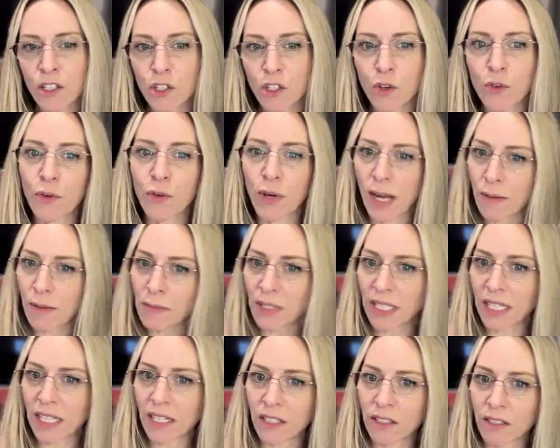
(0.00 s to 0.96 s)
So for
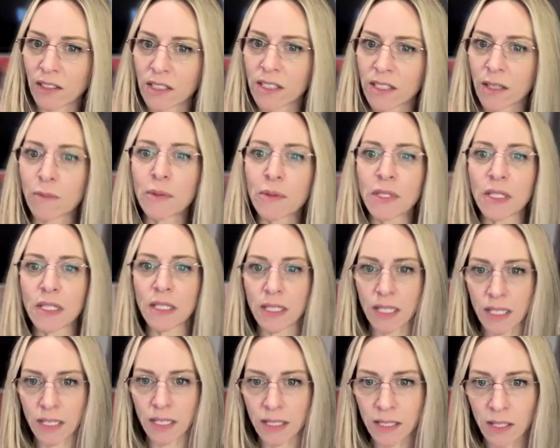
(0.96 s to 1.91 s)
Emily, the
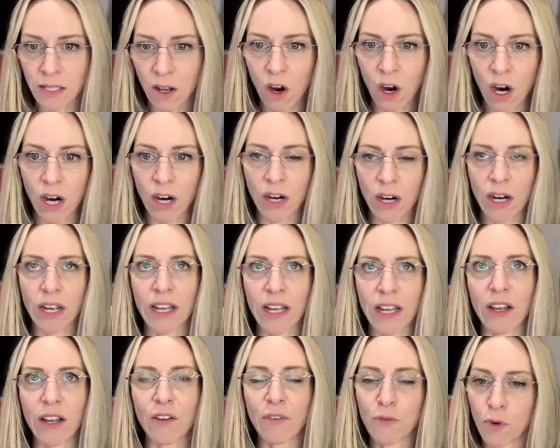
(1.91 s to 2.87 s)
substances
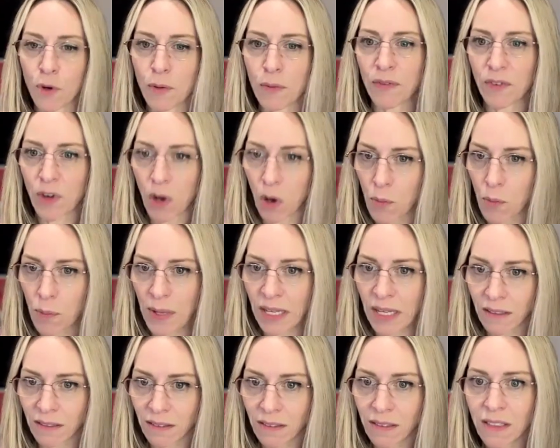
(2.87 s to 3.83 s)
are a form of
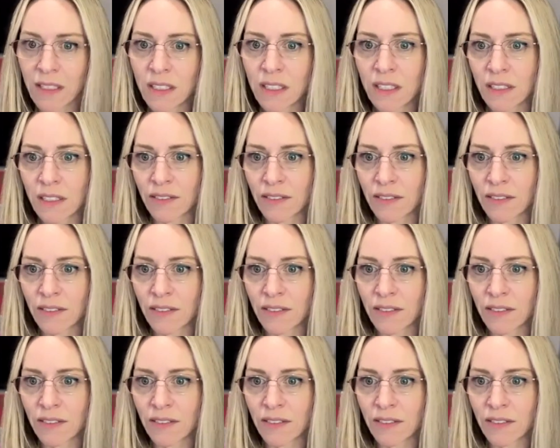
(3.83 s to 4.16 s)
coping,